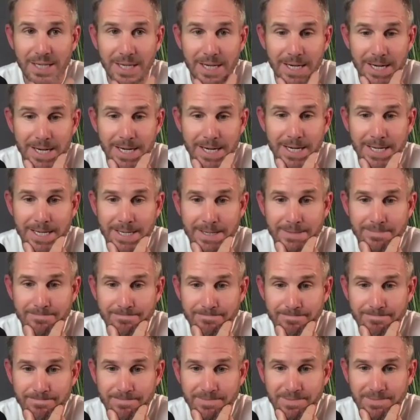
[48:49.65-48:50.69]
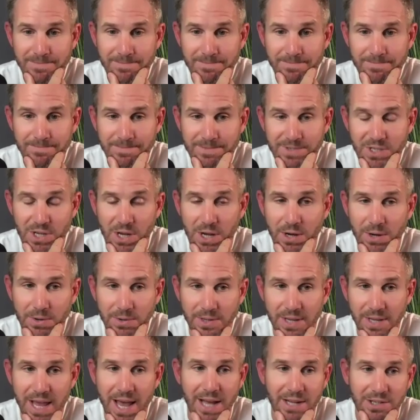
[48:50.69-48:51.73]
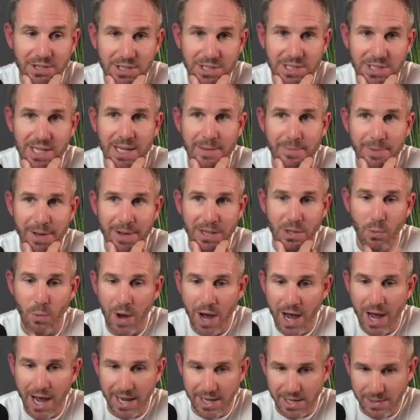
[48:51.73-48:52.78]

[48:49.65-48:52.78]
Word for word: Um, so yeah, just think about the why.